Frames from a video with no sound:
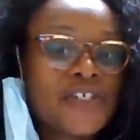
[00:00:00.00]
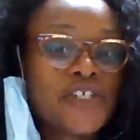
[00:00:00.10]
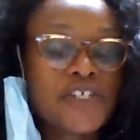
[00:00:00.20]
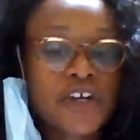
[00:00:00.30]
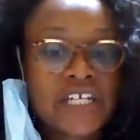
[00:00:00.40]

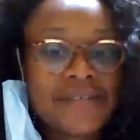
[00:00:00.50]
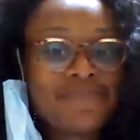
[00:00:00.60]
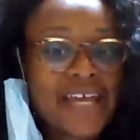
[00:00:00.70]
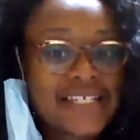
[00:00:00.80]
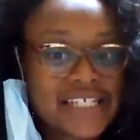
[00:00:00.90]
discerning
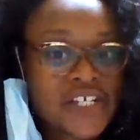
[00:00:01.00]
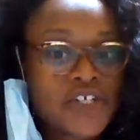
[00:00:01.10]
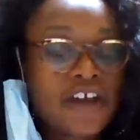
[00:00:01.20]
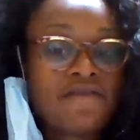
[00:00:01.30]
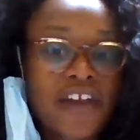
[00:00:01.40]
message
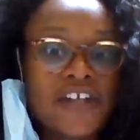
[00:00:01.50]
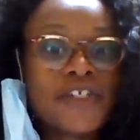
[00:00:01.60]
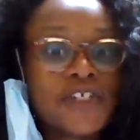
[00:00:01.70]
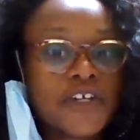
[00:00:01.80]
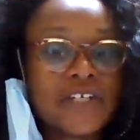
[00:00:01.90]
or a very
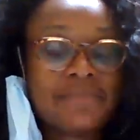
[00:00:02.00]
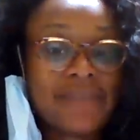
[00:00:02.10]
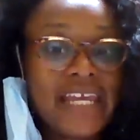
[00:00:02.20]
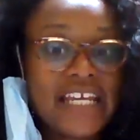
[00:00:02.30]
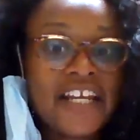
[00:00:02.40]
discerning
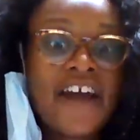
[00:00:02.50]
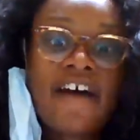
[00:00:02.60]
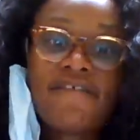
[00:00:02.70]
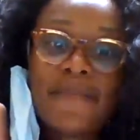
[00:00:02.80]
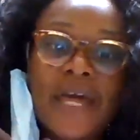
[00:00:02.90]
meaning
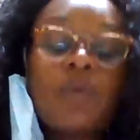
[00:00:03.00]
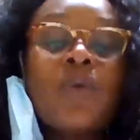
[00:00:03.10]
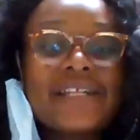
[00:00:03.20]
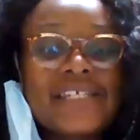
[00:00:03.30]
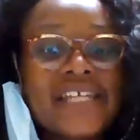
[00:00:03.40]
from that
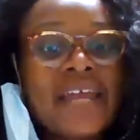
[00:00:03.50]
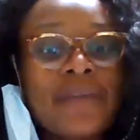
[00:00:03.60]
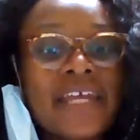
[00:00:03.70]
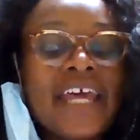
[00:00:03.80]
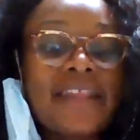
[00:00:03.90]
one
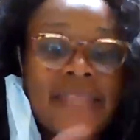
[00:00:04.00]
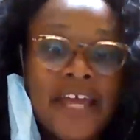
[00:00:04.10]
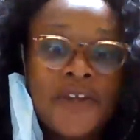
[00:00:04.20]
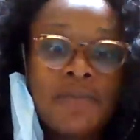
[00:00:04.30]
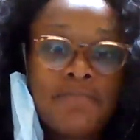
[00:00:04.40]
statement
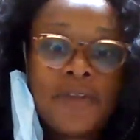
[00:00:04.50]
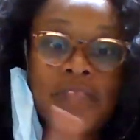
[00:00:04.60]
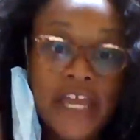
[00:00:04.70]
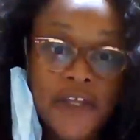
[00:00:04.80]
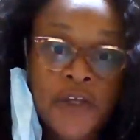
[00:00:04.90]
that you
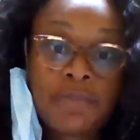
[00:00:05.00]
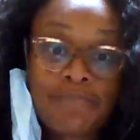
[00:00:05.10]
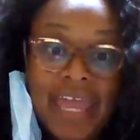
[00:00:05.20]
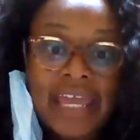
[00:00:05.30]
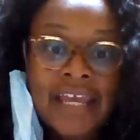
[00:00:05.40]
that
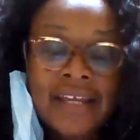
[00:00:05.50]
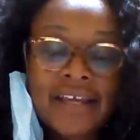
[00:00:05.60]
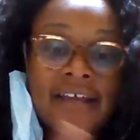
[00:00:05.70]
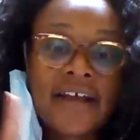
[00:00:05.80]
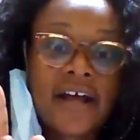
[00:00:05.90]
you made
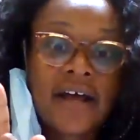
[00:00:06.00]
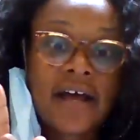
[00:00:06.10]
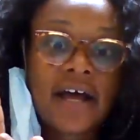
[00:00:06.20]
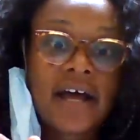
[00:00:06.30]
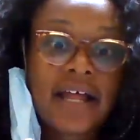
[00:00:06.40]

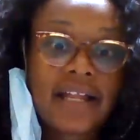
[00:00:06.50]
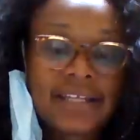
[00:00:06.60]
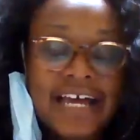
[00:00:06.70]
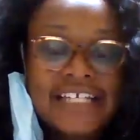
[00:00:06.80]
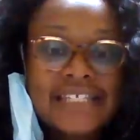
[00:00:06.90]

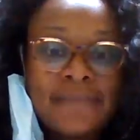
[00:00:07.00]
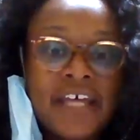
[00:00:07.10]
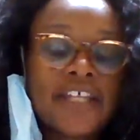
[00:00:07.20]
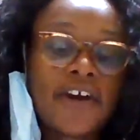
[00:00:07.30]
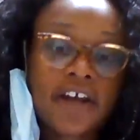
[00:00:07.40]
last
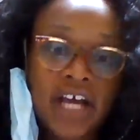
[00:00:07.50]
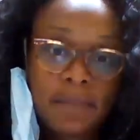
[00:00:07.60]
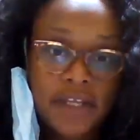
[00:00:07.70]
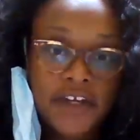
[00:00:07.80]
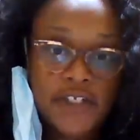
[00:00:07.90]
month or a
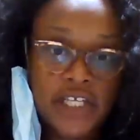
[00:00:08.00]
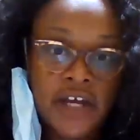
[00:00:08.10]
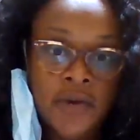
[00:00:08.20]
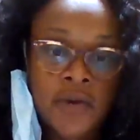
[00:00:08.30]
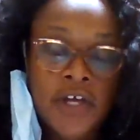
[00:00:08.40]
couple of years
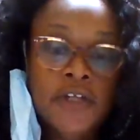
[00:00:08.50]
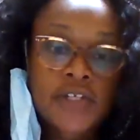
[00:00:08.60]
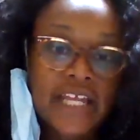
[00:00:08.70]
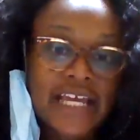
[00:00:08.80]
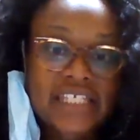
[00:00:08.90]
ago.
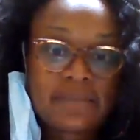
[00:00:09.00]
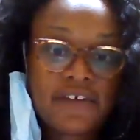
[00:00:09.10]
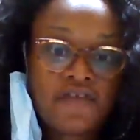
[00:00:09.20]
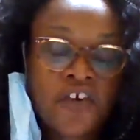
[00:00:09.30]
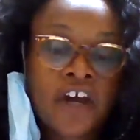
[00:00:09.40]
So like I said
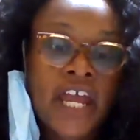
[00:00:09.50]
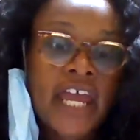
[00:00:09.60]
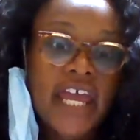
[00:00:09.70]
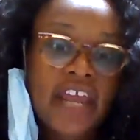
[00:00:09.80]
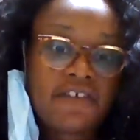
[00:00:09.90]
before,
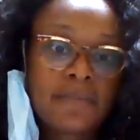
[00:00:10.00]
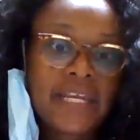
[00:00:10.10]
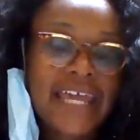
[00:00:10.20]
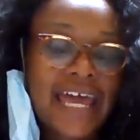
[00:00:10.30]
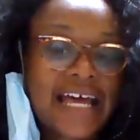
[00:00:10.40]

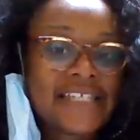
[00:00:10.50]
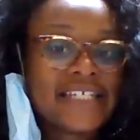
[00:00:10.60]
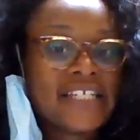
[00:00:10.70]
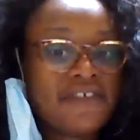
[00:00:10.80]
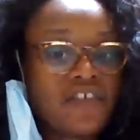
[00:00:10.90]
everybody
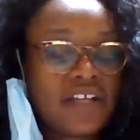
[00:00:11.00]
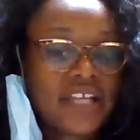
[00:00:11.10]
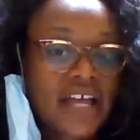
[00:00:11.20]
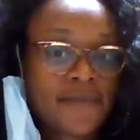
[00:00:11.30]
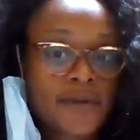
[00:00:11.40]
has
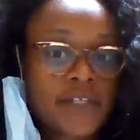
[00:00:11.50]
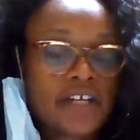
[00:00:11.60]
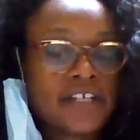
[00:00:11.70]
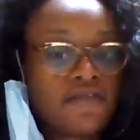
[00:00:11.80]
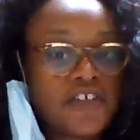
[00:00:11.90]
different levels
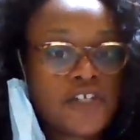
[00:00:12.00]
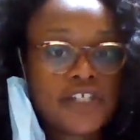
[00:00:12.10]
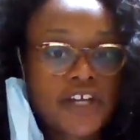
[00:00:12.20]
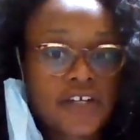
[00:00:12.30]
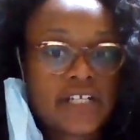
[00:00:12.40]
and different
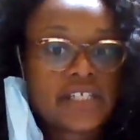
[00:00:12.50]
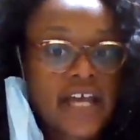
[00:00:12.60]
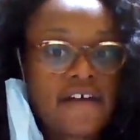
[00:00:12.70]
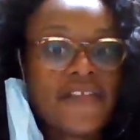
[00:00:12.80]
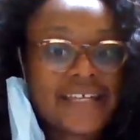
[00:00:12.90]

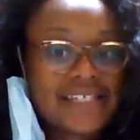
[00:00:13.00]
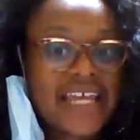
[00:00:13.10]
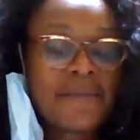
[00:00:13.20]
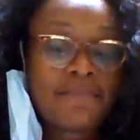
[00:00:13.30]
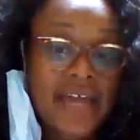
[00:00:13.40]
discernings of that
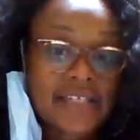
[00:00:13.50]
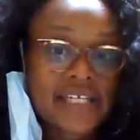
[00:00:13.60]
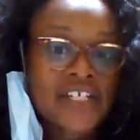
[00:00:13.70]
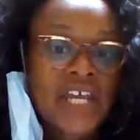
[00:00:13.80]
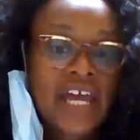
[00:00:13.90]
same
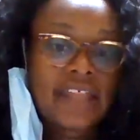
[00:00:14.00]
message